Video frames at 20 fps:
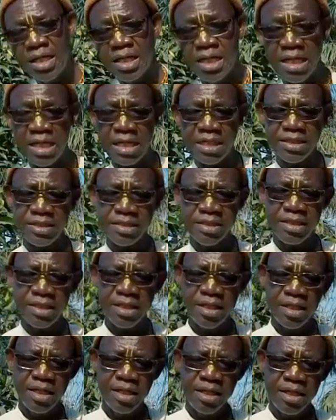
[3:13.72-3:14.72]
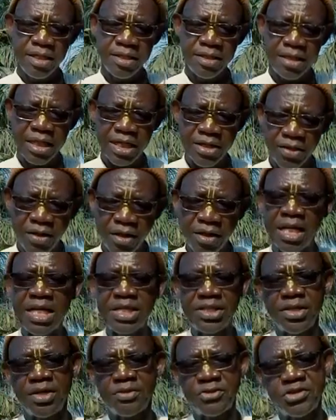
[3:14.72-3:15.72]
is the
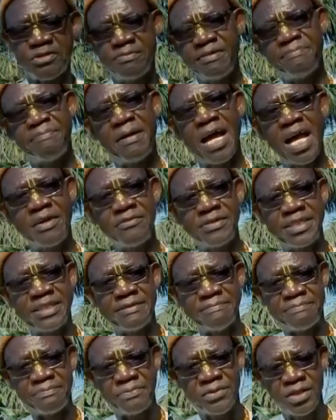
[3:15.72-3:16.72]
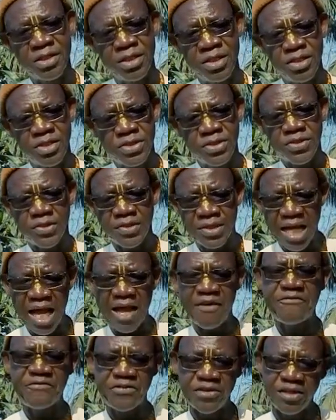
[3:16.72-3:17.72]
knowledge of Srimad Bhagavatam. So
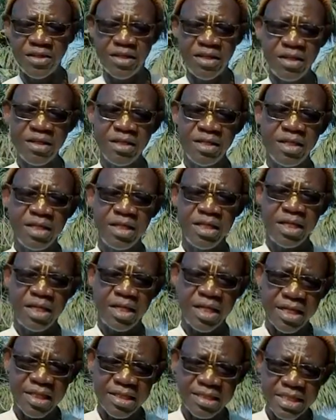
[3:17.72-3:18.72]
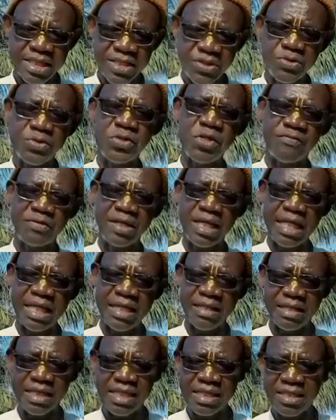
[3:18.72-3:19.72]
therefore, it is the duty of the
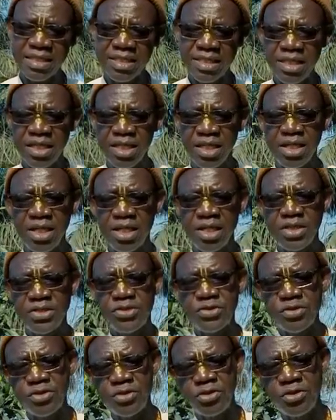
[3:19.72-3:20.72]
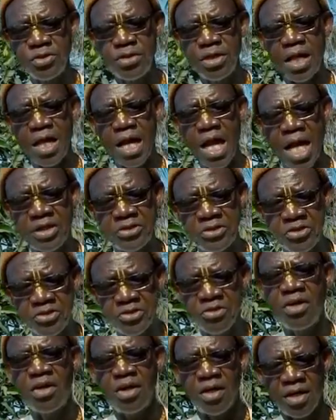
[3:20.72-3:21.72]
leaders to
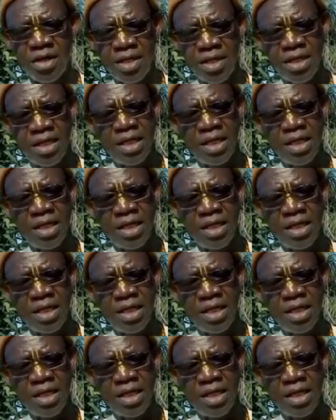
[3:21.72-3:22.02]
ensure